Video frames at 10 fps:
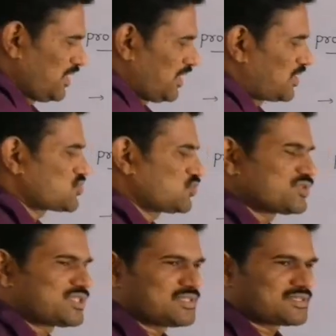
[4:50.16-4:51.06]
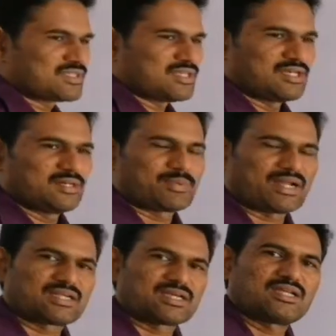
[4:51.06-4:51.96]
And so which is
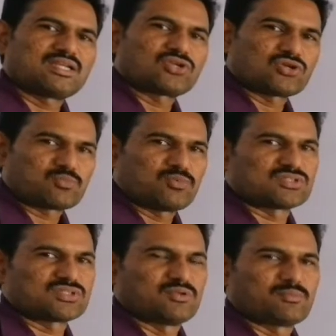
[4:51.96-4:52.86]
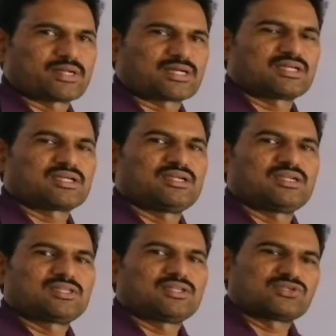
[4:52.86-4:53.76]
practically not possible. Practically
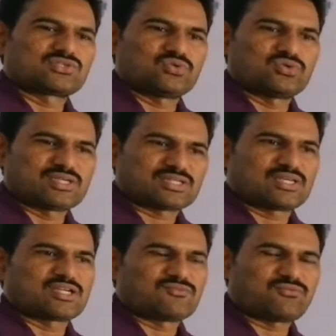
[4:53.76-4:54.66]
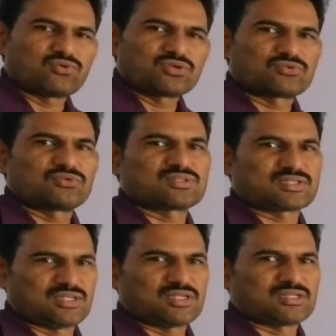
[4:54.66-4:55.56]
there is no net current flowing through this
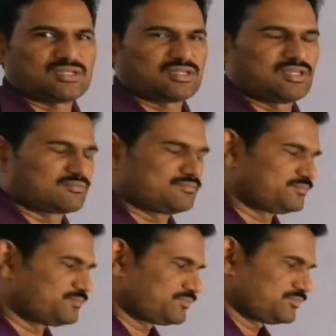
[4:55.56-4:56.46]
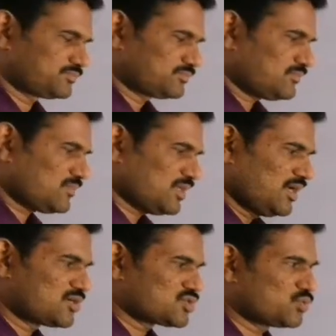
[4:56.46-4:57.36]
conductor here.
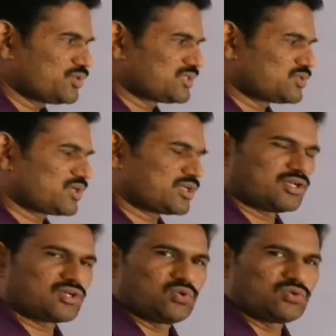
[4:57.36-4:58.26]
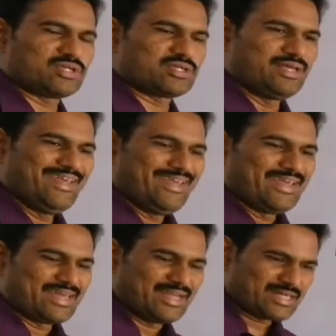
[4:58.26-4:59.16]
And so that you can conclude that
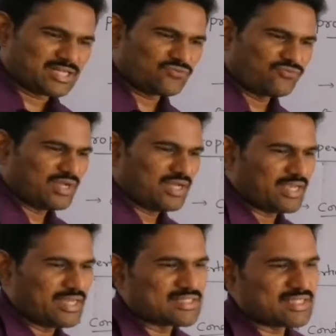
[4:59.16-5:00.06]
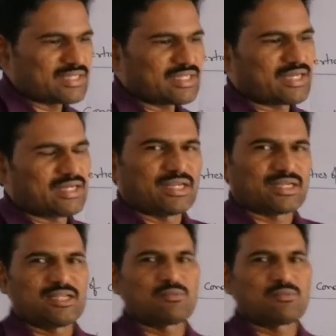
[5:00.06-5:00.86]
electric field inside the conductor